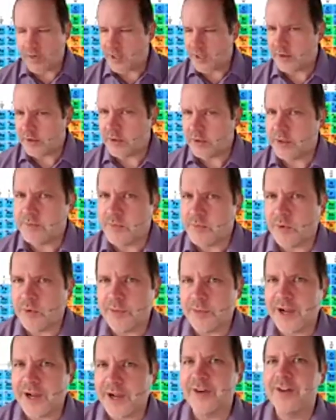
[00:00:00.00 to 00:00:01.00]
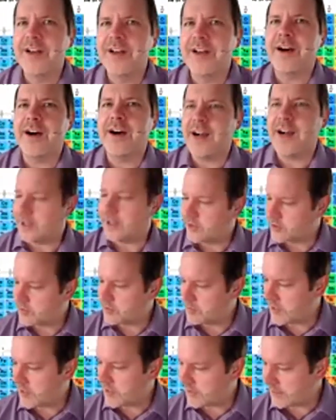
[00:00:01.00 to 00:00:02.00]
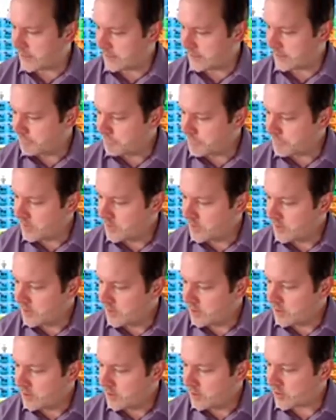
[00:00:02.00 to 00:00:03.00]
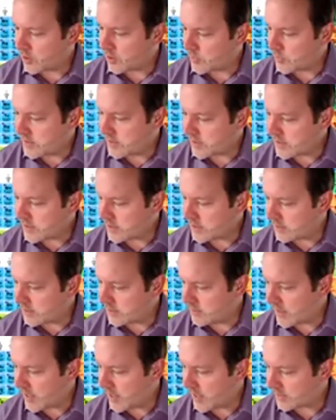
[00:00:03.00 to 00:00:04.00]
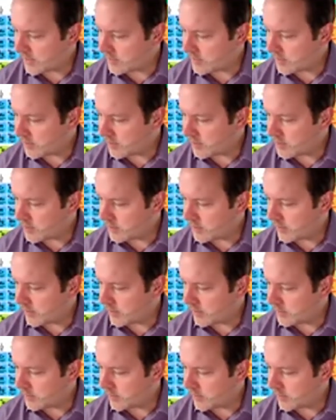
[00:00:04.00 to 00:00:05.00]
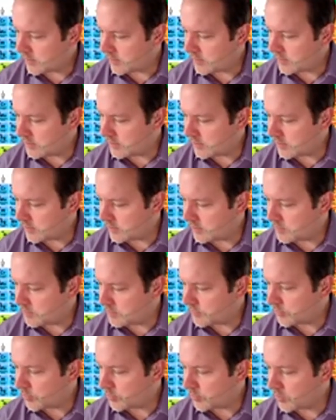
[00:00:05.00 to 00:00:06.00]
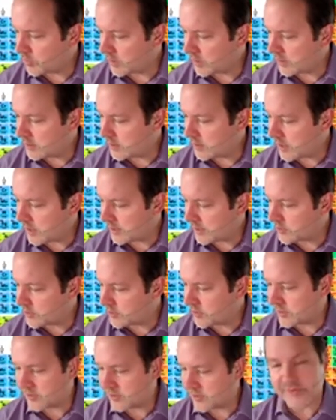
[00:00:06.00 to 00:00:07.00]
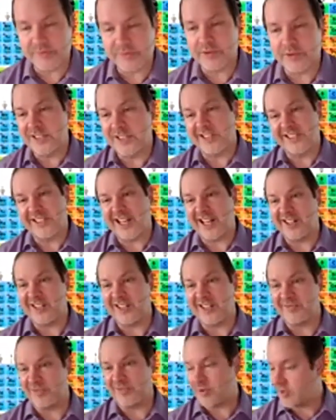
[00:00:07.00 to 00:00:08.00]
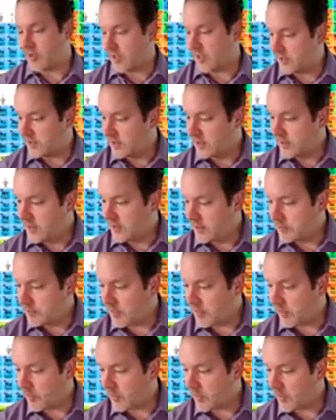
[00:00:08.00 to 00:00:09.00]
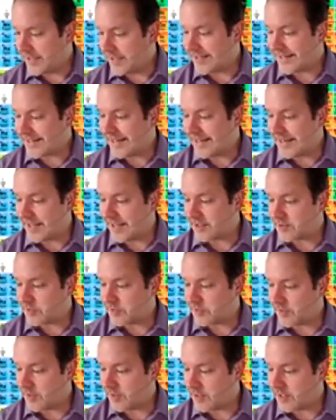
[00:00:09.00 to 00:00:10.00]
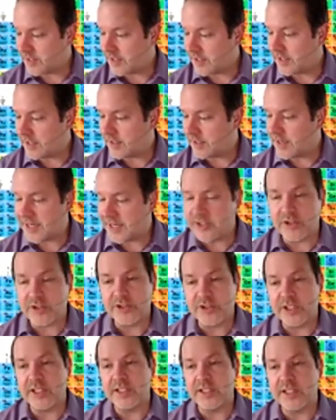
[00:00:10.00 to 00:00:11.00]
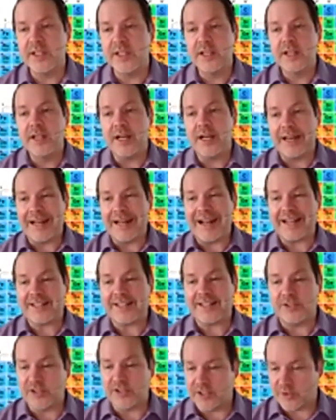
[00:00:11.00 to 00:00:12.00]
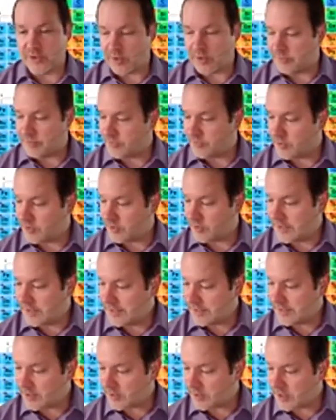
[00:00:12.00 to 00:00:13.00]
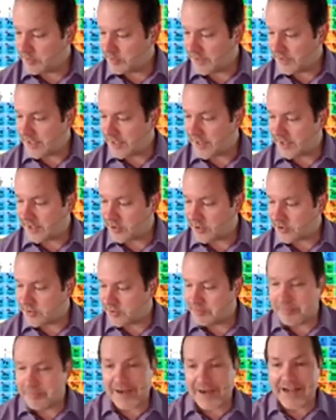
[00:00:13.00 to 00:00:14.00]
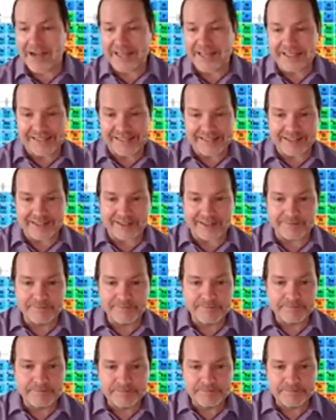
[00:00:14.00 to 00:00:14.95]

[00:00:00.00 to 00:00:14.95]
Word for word: you want to learn more about hydrogen bonding. So we see that there, and then uh, fluorine, hydrogen is really just hydrogen fluoride. But when it connects with an, a nitrogen, an oxygen, or a fluorine, there can be hydrogen bonding there.